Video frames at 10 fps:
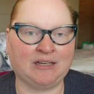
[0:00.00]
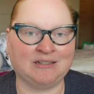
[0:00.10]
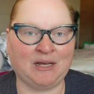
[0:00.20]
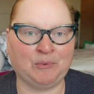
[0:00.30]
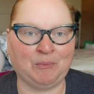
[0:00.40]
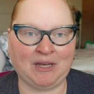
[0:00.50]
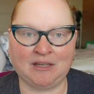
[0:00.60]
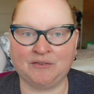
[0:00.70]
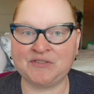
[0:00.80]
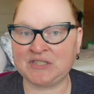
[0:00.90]
in TableMate
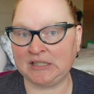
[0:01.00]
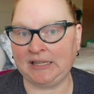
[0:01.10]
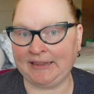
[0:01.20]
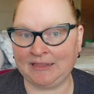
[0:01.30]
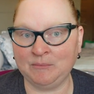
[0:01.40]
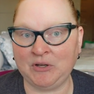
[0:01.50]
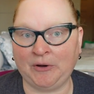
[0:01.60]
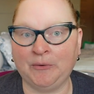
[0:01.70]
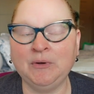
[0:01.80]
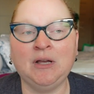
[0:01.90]
gifts to let them
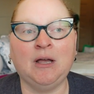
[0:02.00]
know,